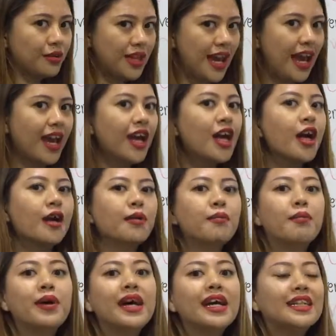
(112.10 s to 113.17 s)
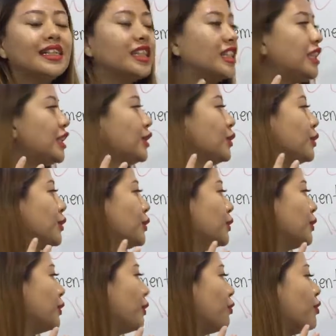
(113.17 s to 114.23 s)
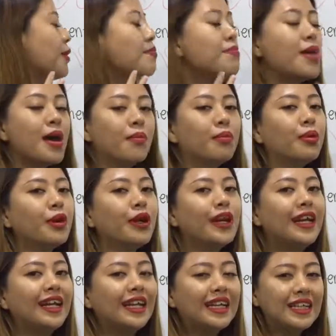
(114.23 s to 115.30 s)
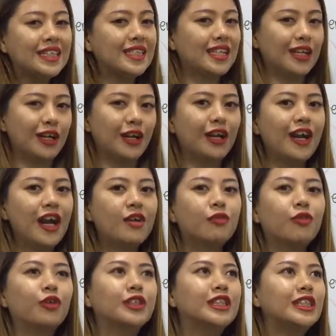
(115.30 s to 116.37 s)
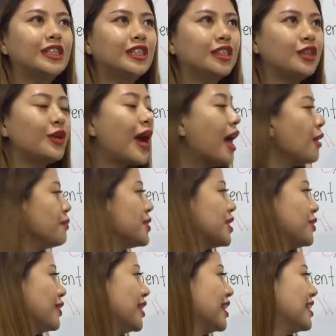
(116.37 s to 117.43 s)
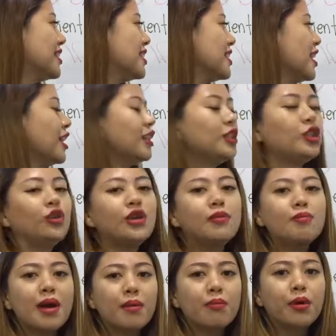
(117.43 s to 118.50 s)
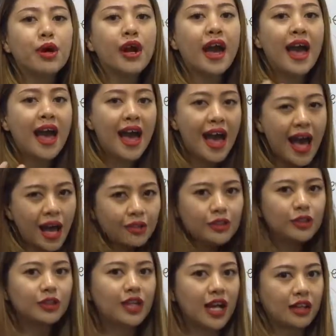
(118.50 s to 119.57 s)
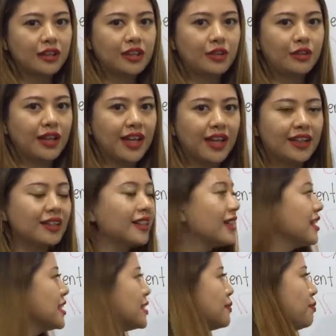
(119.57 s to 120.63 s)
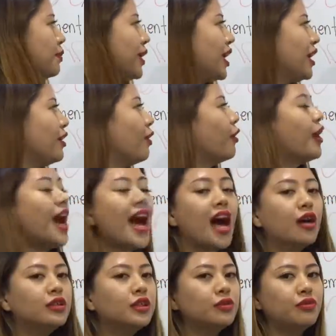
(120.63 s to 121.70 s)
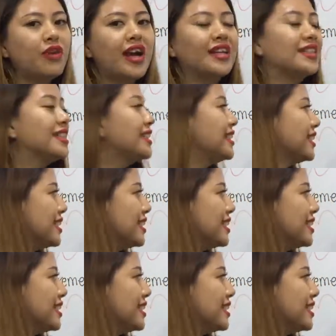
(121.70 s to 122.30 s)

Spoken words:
Okay? But to remember easier and to help students to remember how to calculate speed or how to find the